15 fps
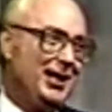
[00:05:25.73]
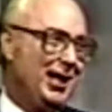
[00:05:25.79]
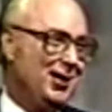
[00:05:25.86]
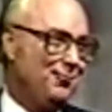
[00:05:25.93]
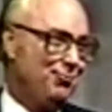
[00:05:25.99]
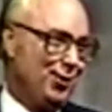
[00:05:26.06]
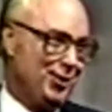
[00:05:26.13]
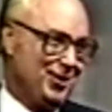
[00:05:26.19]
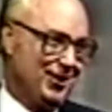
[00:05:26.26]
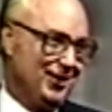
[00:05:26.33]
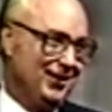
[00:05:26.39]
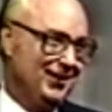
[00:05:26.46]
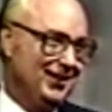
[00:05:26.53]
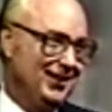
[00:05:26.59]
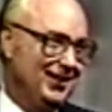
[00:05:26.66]
kind of
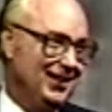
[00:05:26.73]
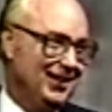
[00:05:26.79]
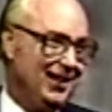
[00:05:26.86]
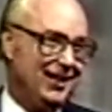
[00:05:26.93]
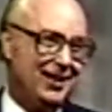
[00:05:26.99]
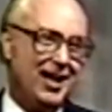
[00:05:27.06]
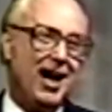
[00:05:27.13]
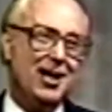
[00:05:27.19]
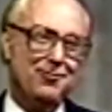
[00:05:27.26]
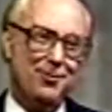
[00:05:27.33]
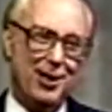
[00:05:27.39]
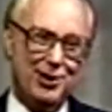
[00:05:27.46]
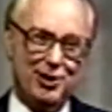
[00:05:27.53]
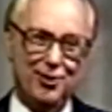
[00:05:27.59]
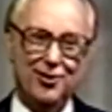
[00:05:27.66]
person. And God
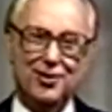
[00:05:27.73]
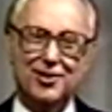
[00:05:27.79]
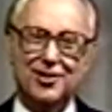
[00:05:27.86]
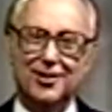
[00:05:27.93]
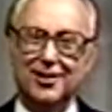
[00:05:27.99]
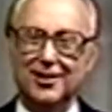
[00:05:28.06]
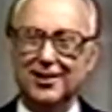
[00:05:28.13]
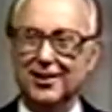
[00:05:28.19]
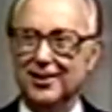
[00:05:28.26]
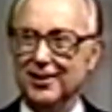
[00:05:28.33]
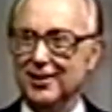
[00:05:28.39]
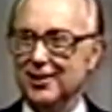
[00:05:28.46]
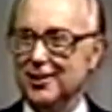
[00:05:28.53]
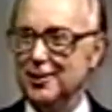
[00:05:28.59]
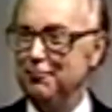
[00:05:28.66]
may choose
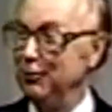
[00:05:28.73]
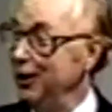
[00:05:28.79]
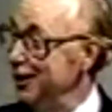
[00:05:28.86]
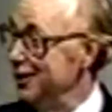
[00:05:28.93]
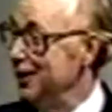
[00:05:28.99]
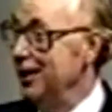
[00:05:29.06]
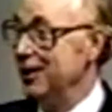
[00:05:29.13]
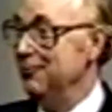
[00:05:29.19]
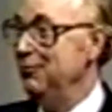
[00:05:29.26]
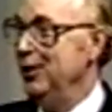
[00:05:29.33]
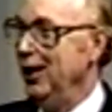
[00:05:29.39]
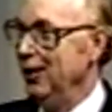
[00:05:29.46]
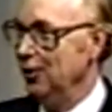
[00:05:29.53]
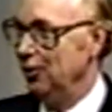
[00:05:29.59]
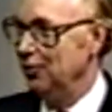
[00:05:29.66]
to play us like a
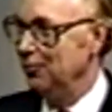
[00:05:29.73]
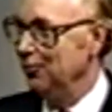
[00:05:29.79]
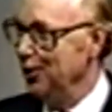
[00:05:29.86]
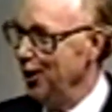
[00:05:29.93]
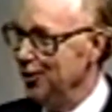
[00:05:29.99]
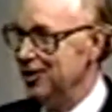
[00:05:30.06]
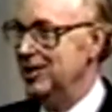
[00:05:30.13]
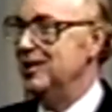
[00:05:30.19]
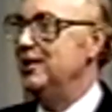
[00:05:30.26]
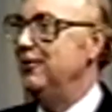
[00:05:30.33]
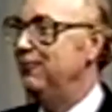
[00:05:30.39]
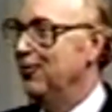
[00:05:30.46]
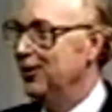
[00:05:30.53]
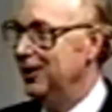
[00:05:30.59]
piano with all 64